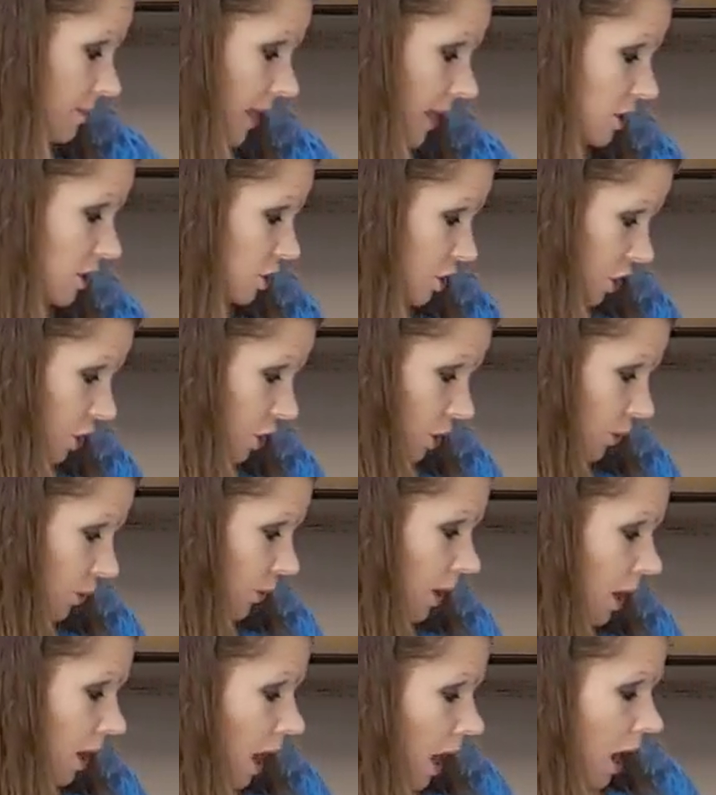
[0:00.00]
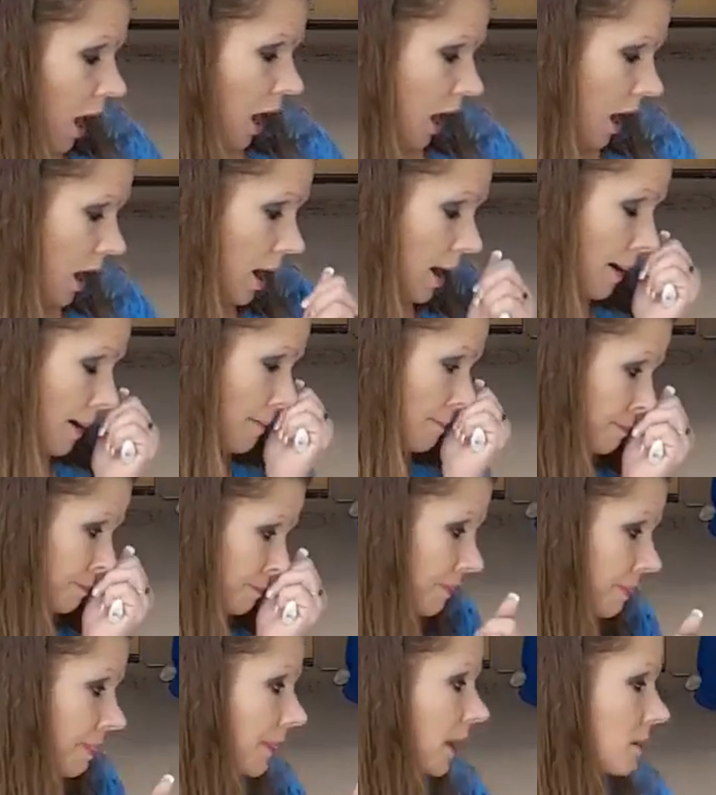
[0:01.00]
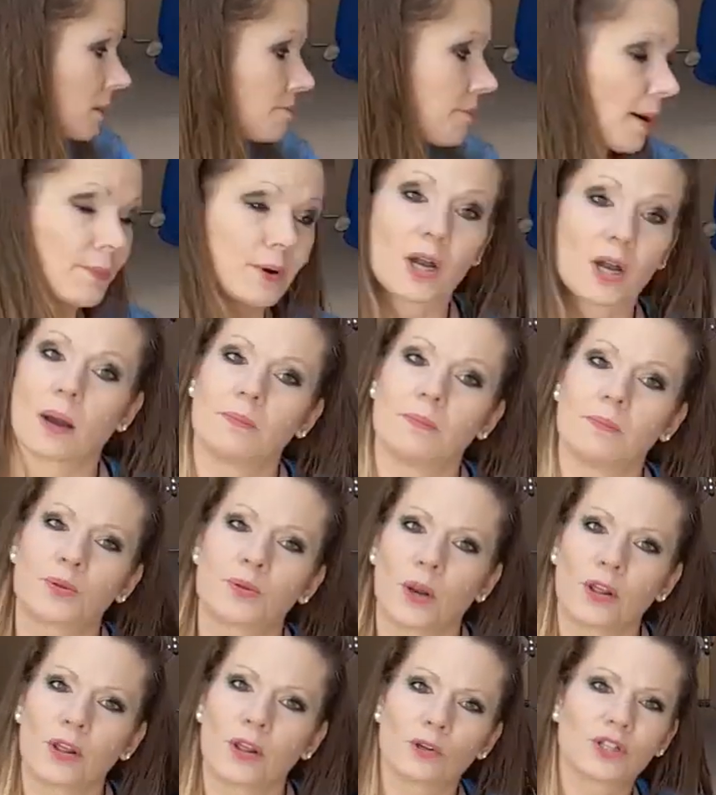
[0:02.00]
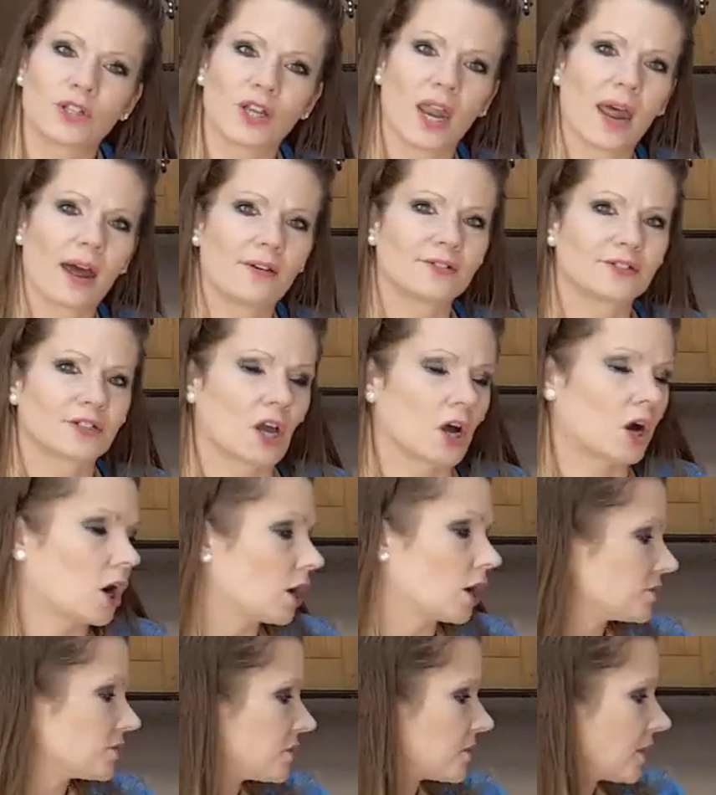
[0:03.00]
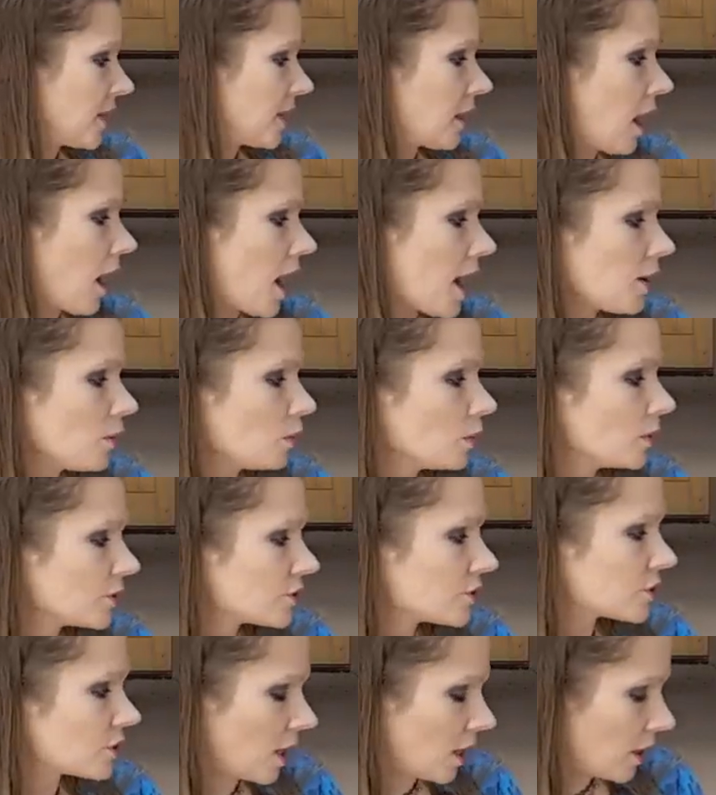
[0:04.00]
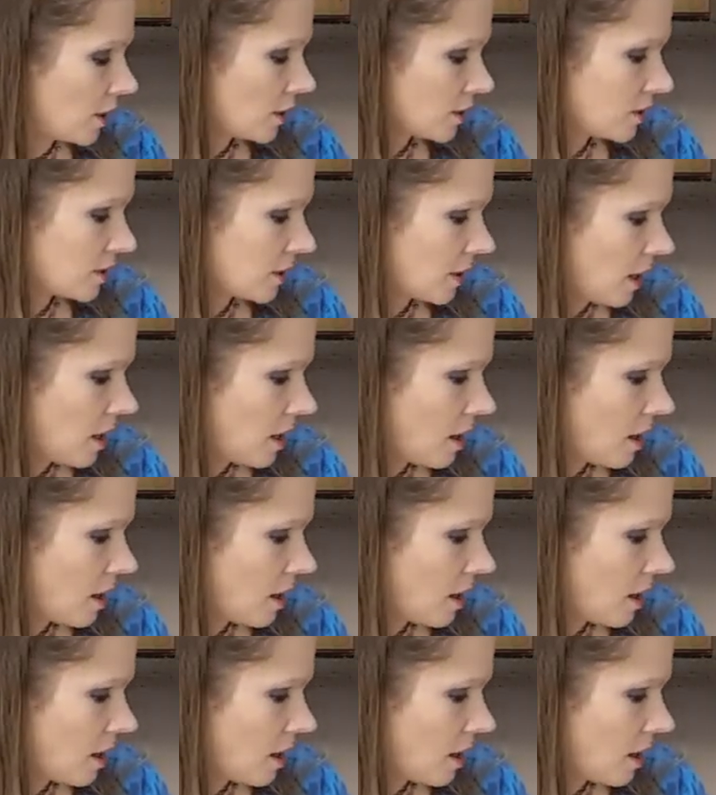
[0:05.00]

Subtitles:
them. They do. Bubblegum is one of those that has caused it. I will start